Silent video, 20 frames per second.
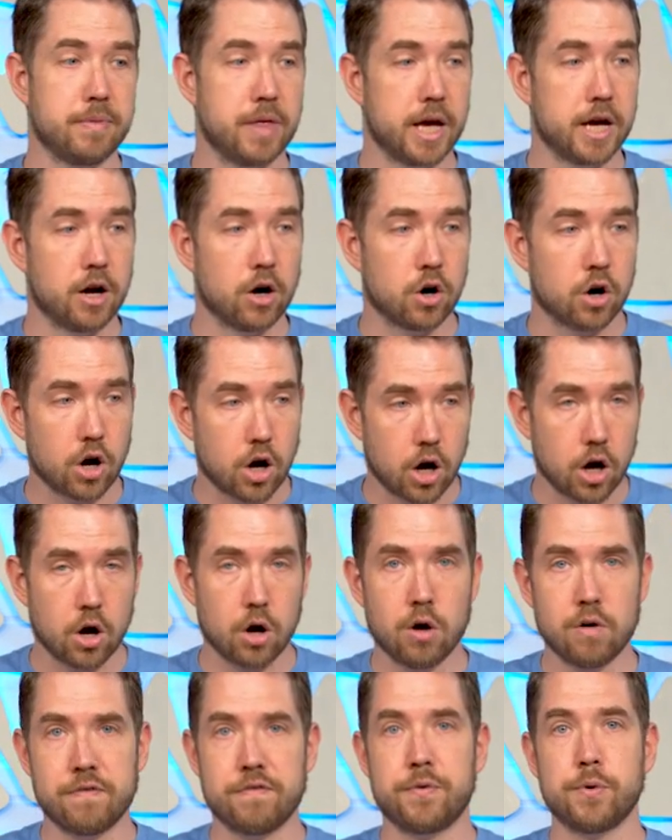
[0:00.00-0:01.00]
They are
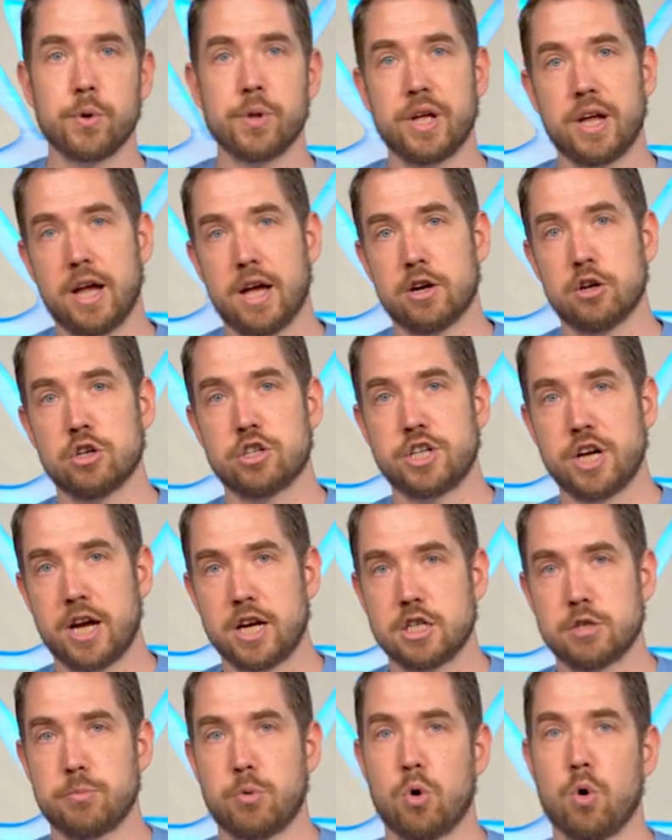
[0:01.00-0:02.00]
all fully
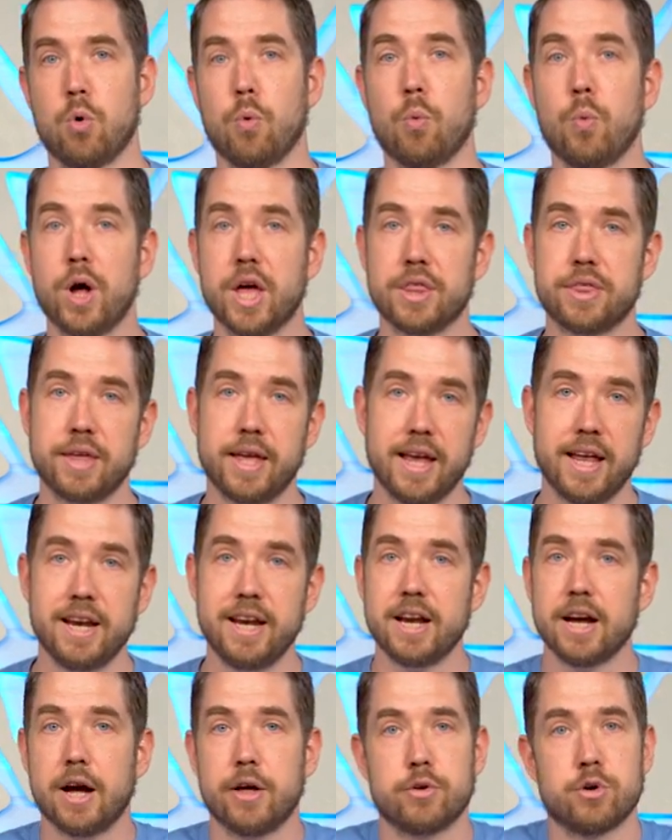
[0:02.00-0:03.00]
interchangeable with
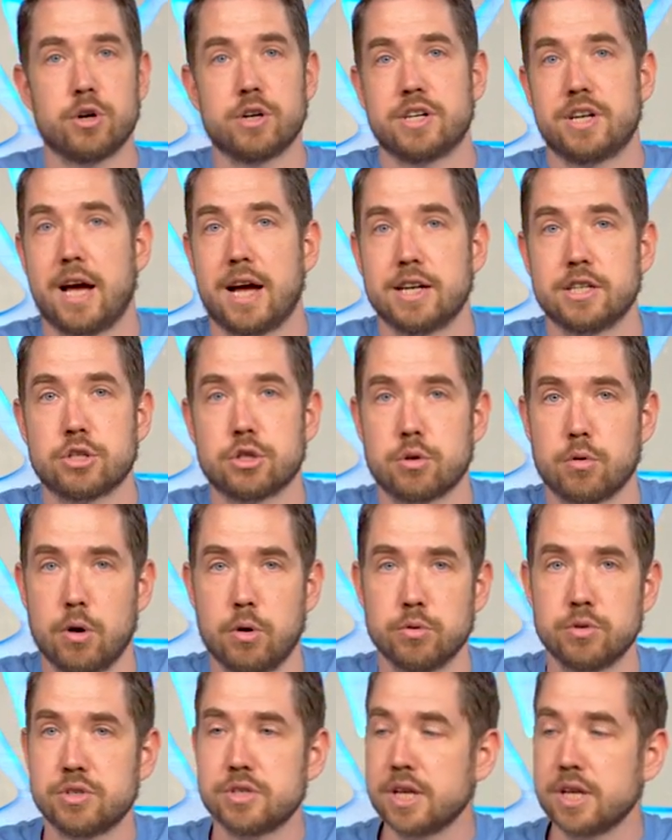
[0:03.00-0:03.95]
any other Dice Throne